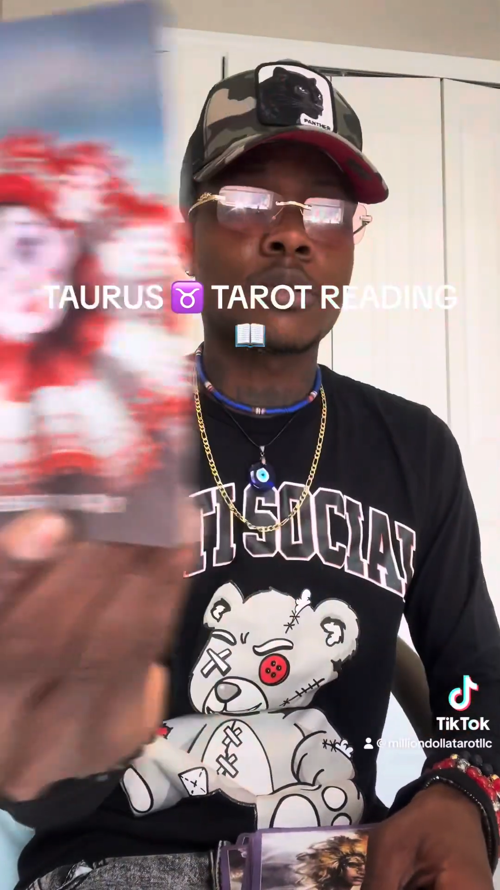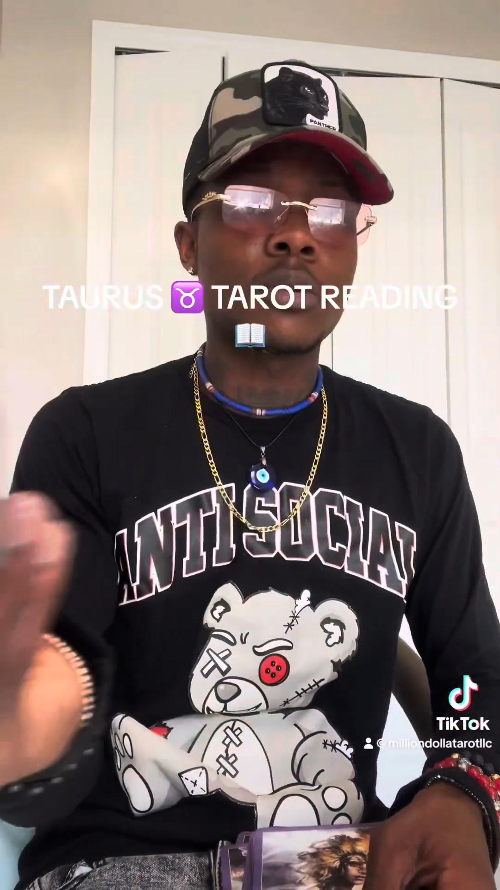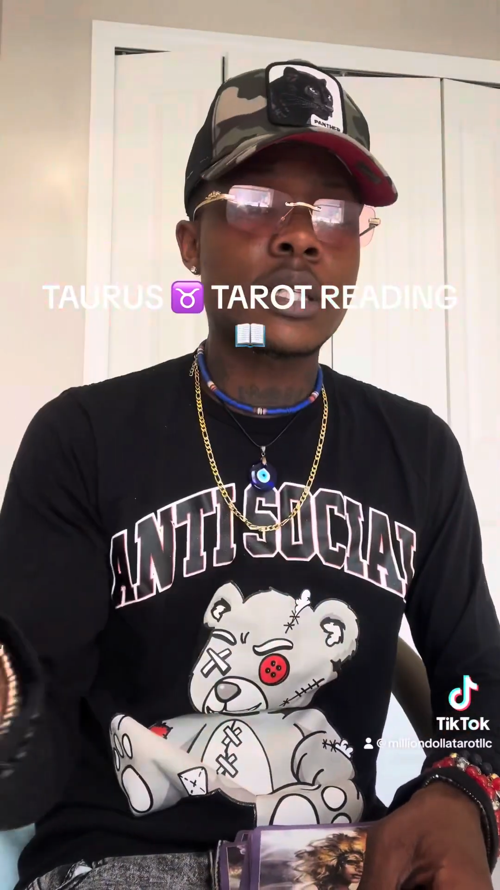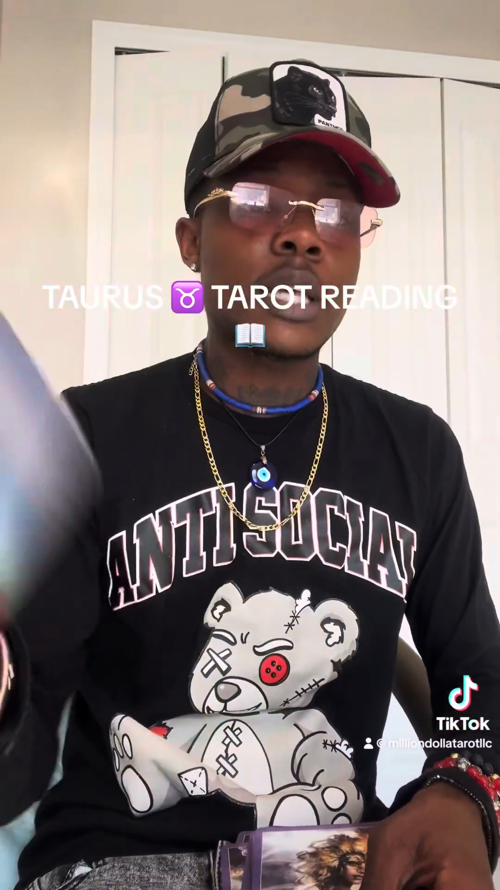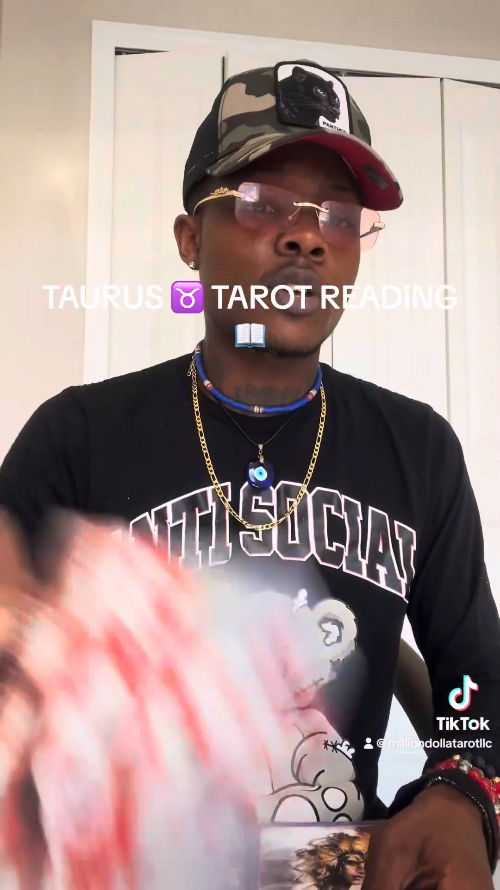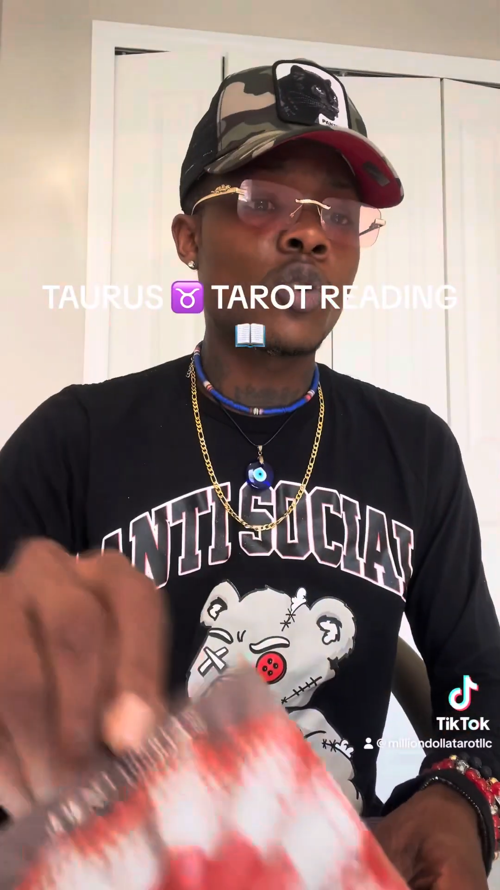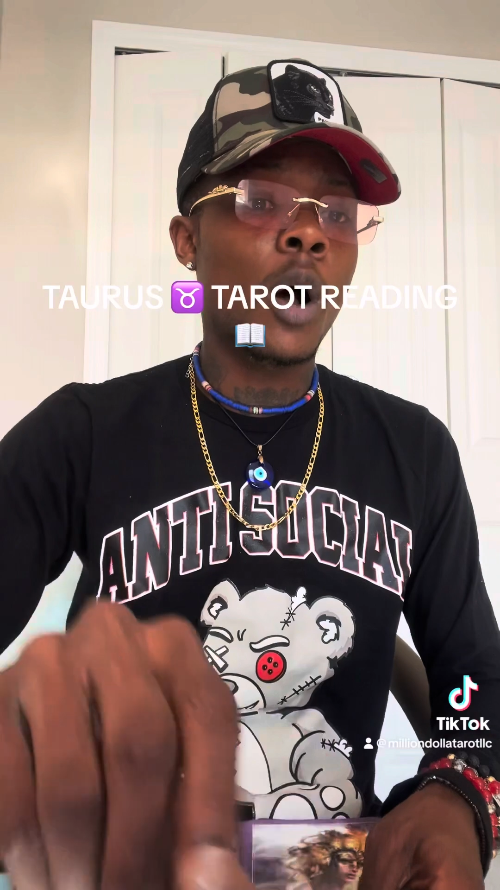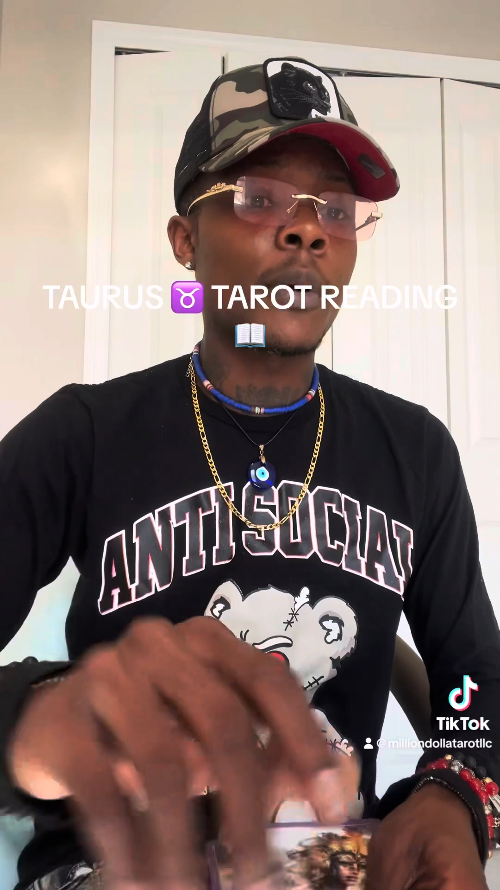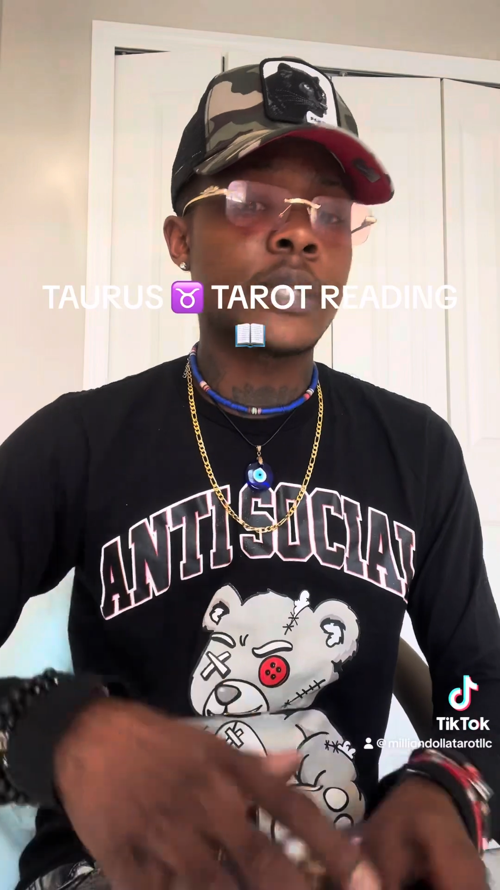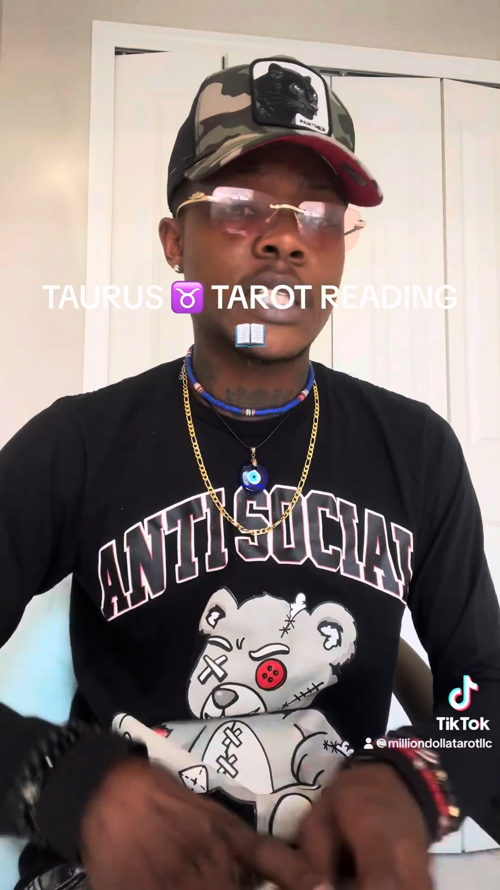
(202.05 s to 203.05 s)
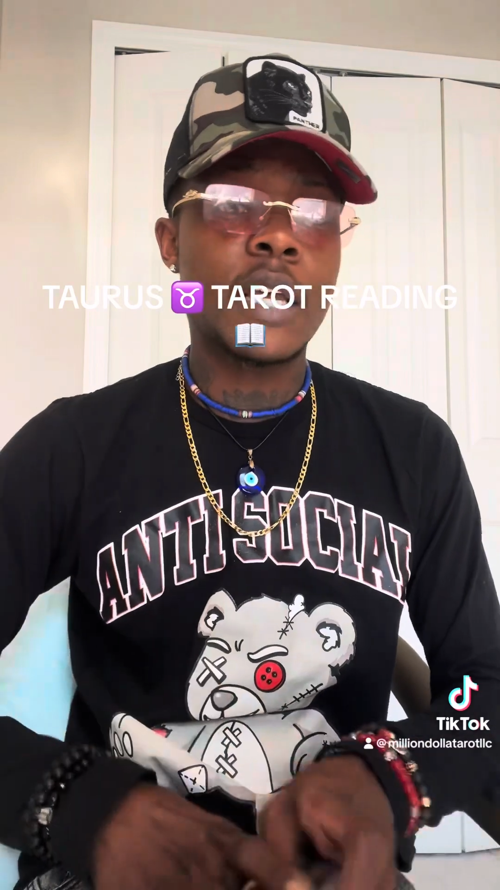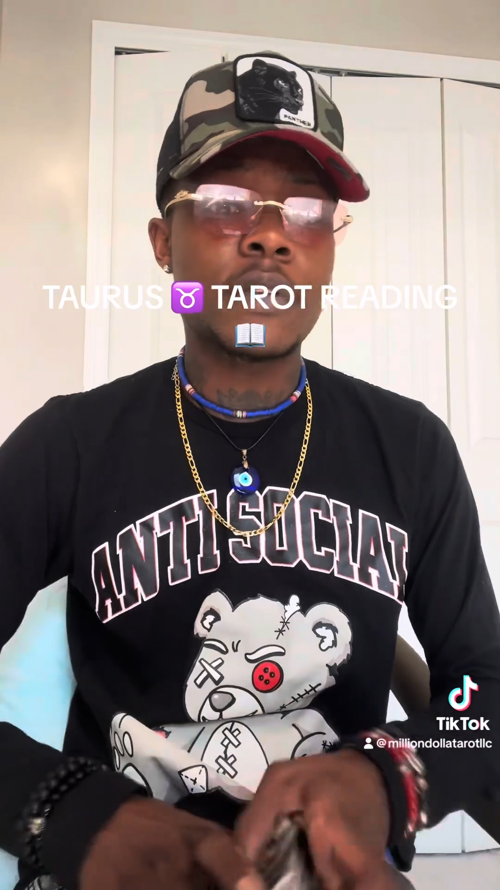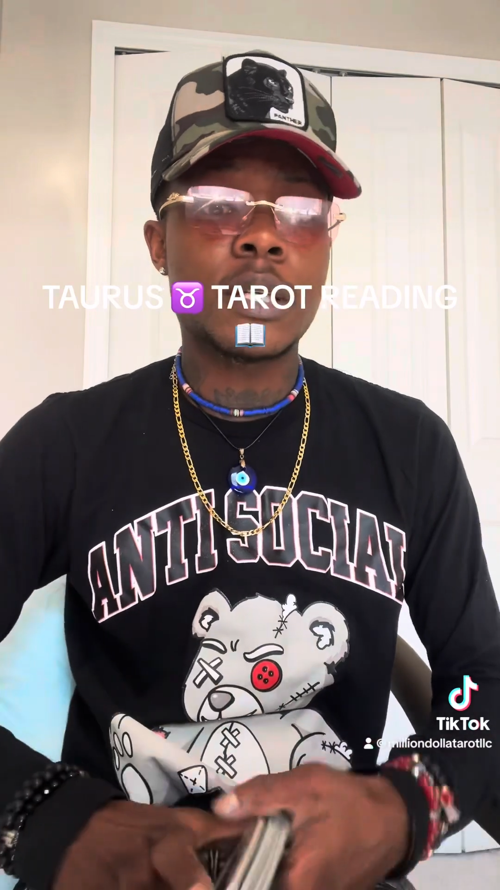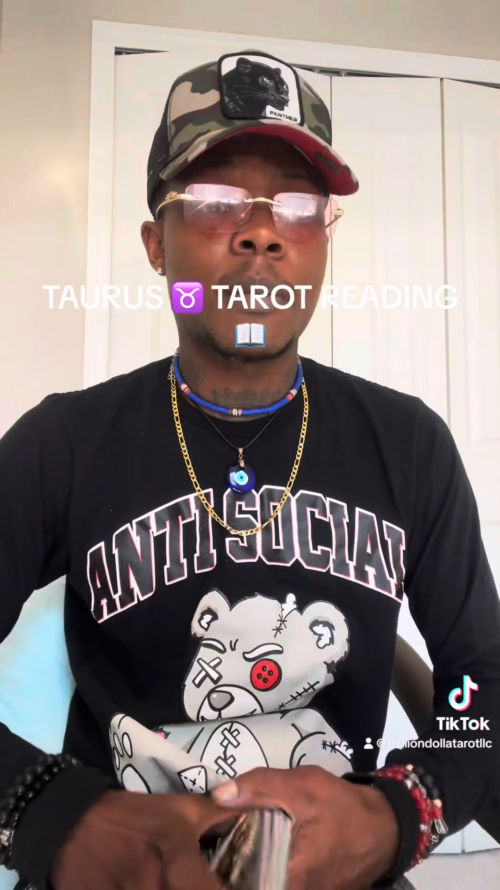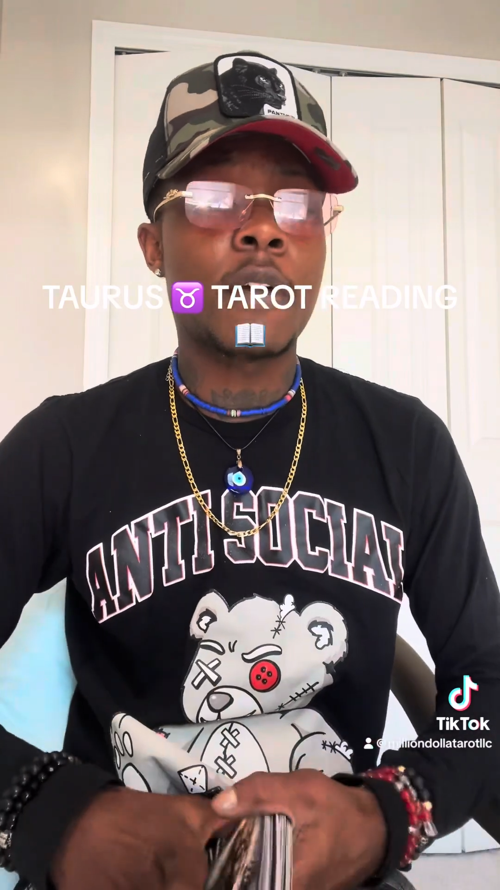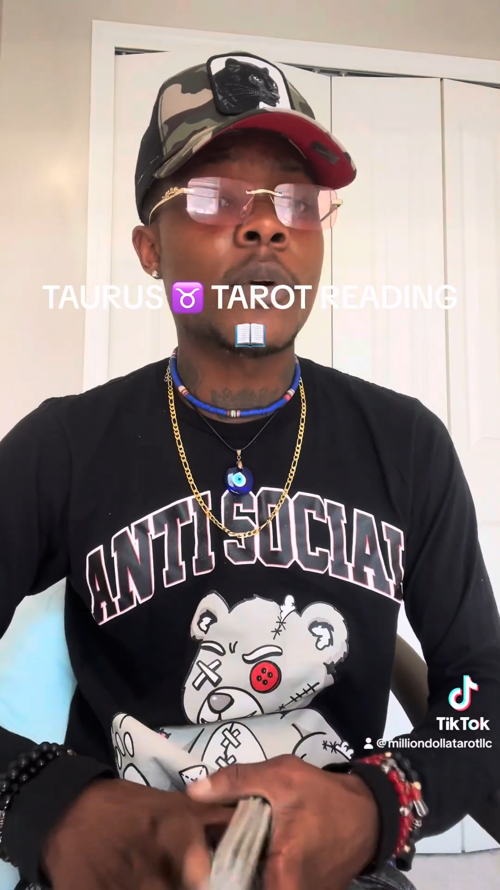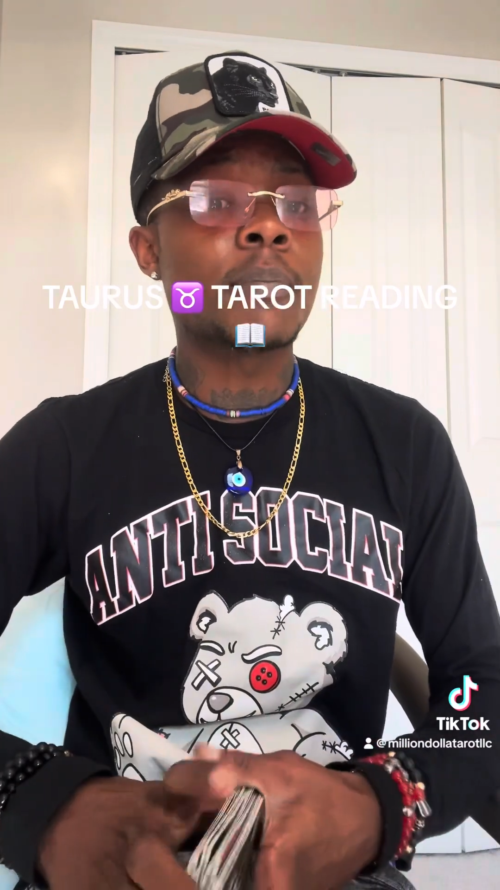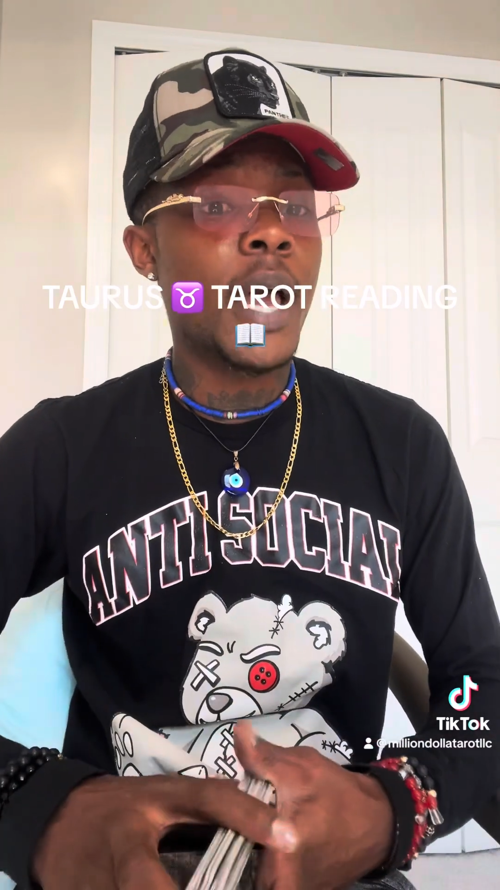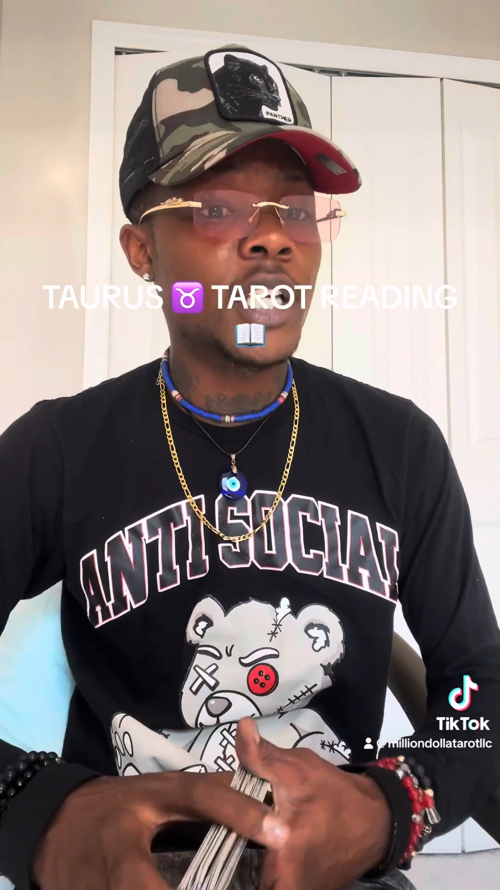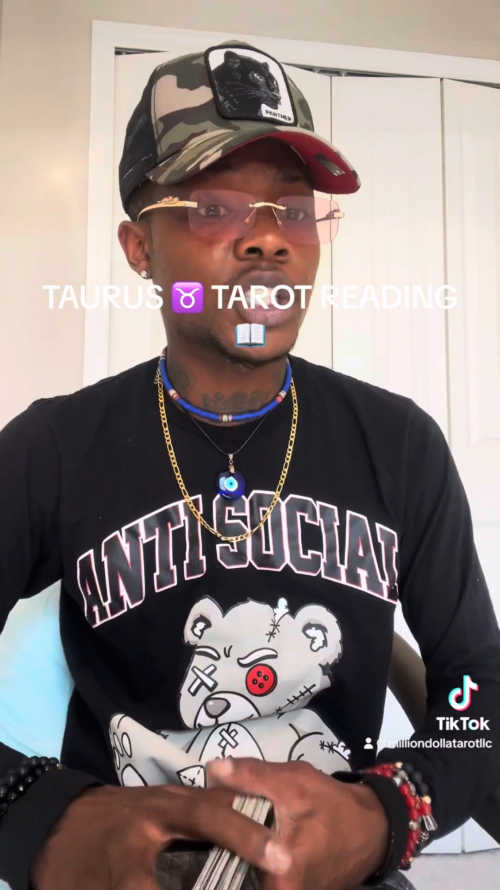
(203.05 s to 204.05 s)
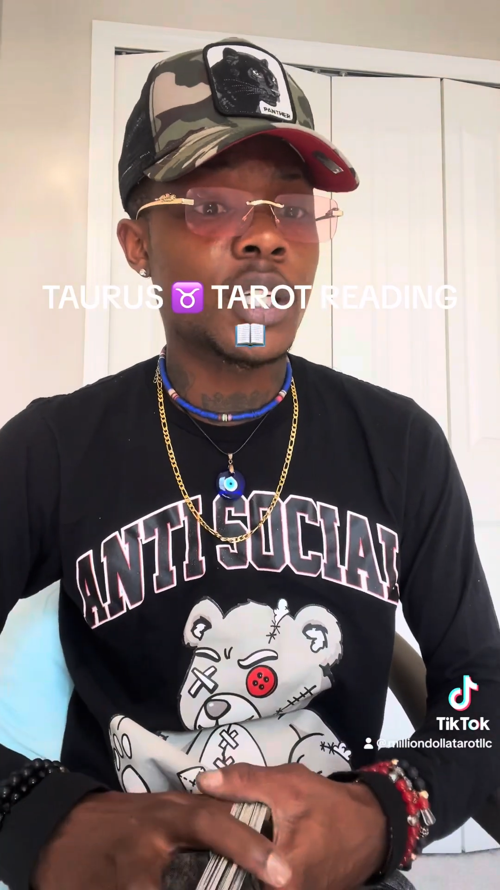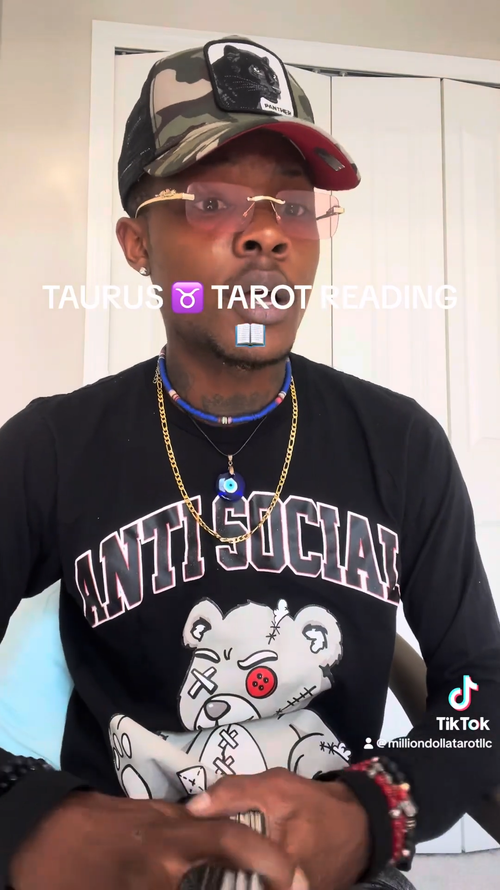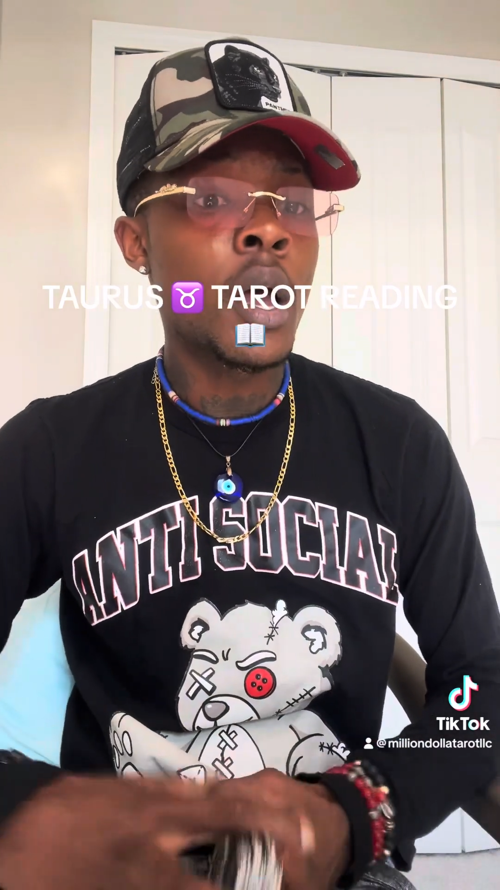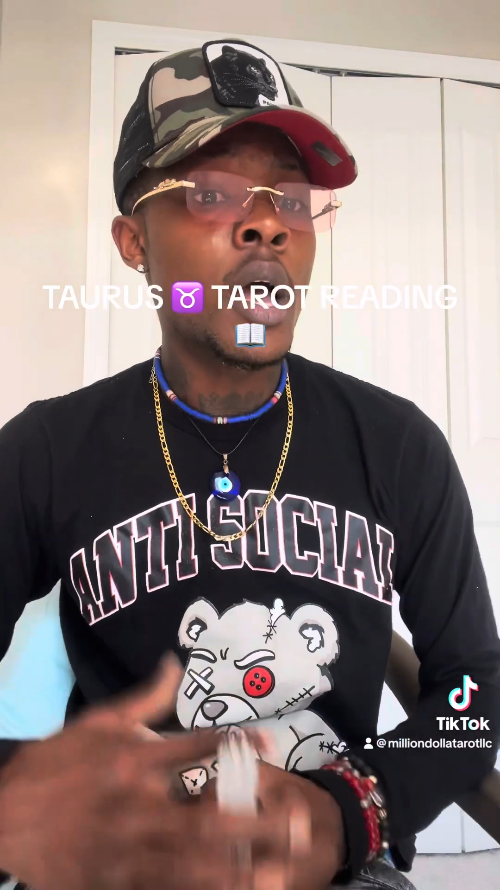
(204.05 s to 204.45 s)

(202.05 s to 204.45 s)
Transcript: So it looks like you're going to be receiving some information